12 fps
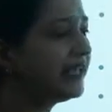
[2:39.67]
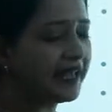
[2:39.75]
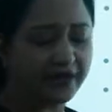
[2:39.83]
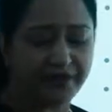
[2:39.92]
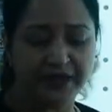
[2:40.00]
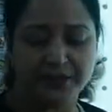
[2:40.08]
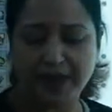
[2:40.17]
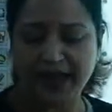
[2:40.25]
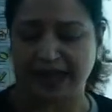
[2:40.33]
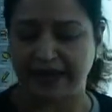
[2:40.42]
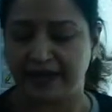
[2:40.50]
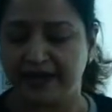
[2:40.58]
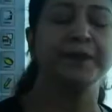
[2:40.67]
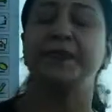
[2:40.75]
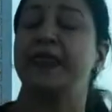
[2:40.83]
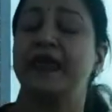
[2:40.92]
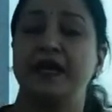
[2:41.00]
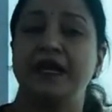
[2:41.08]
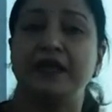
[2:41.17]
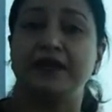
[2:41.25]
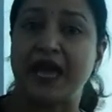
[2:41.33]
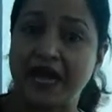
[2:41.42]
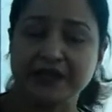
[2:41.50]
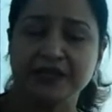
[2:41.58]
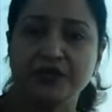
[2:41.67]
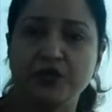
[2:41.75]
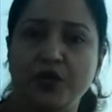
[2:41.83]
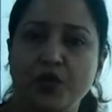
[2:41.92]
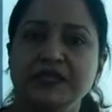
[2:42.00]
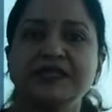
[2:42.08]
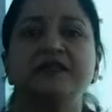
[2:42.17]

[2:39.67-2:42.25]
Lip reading: caring man. Narrator was